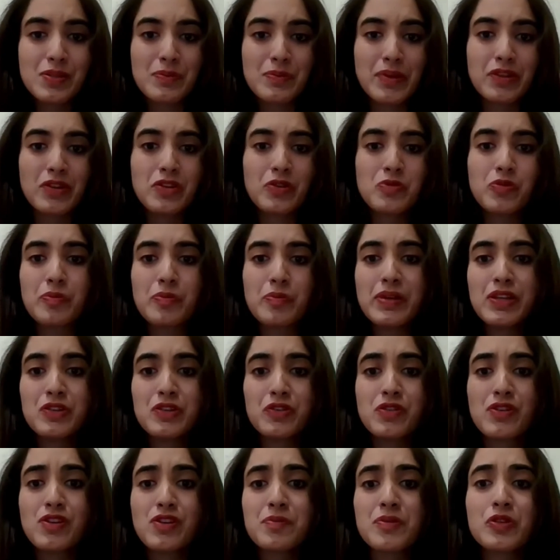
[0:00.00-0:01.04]
whether it would be
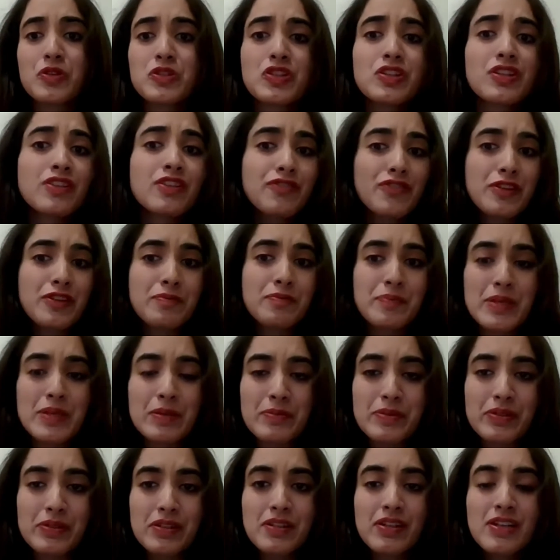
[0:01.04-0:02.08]
approaching different
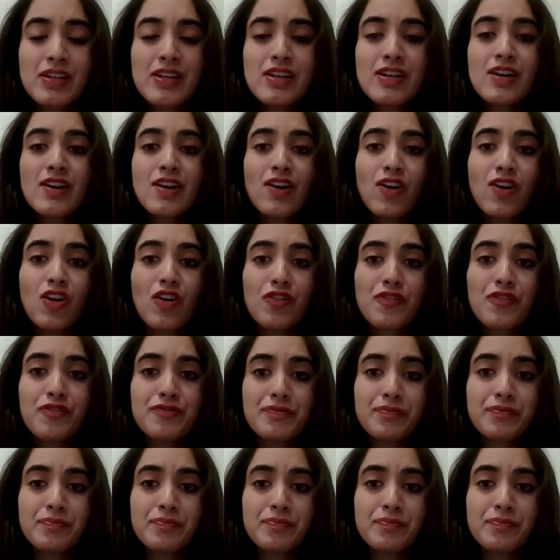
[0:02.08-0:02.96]
people of